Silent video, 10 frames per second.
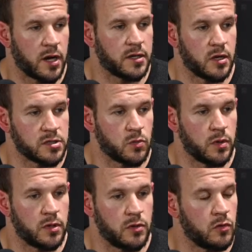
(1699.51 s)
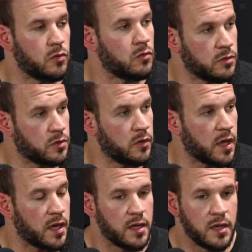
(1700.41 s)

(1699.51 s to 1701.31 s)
to tell someone to do that,